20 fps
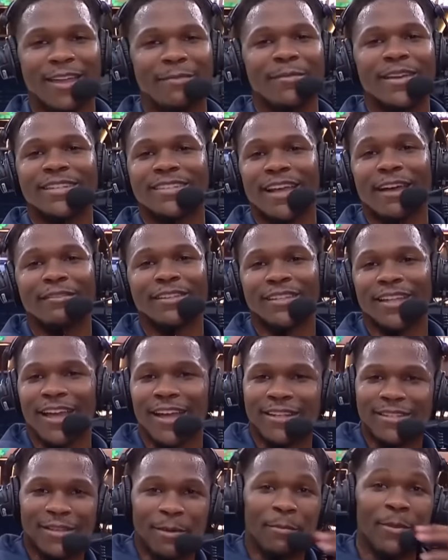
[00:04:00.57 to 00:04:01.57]
He means
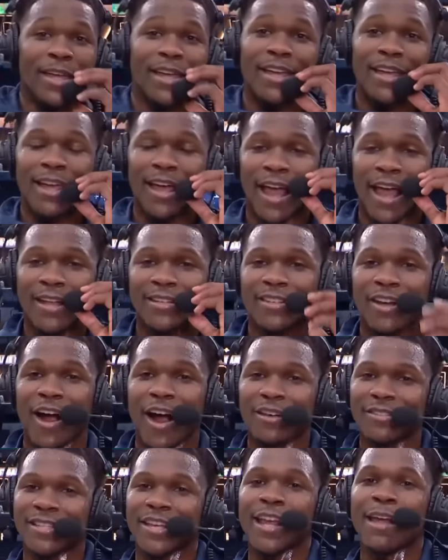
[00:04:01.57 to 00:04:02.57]
everything to me and to
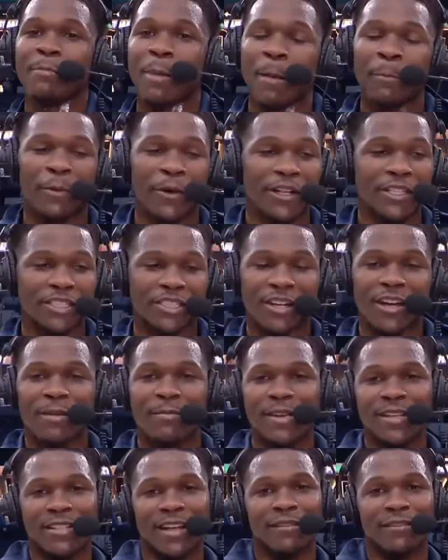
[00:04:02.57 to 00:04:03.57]
our team. I'm pretty sure he
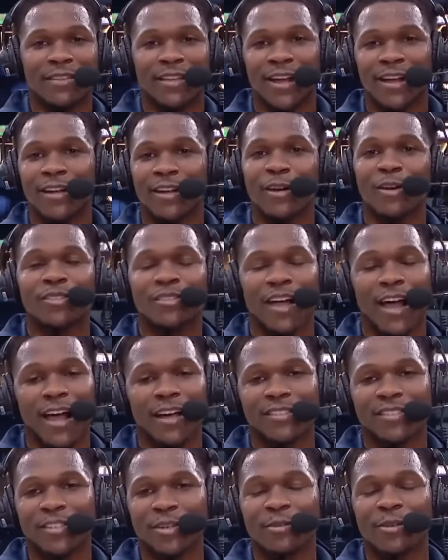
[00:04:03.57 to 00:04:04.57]
means everything to those
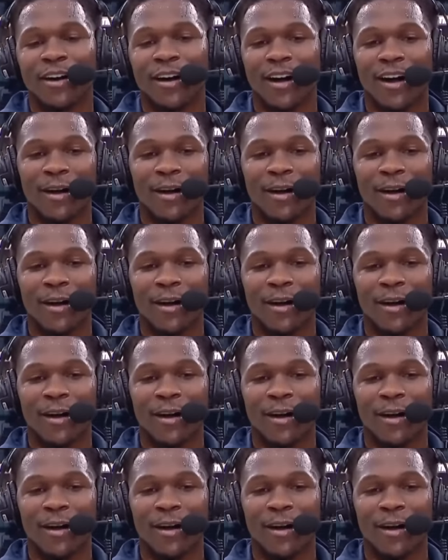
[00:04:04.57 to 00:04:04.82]
guys too.